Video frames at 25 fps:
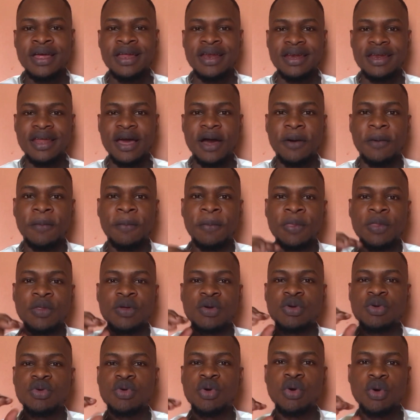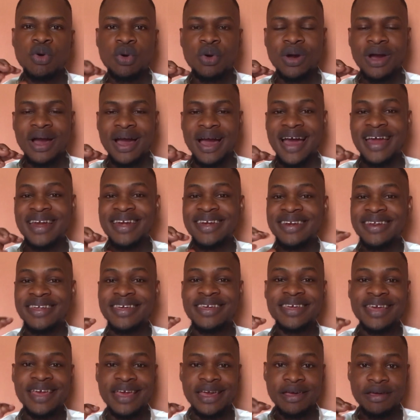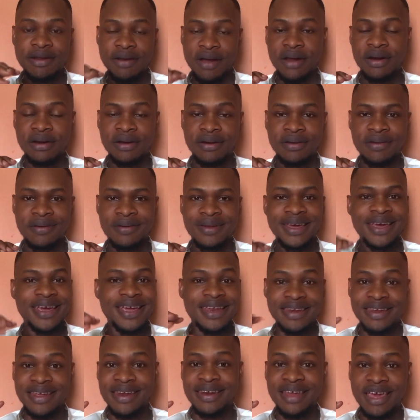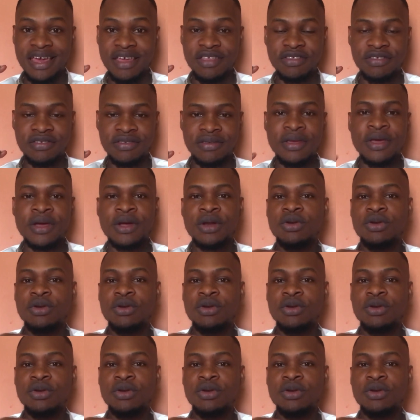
now go and dig a ground in the night.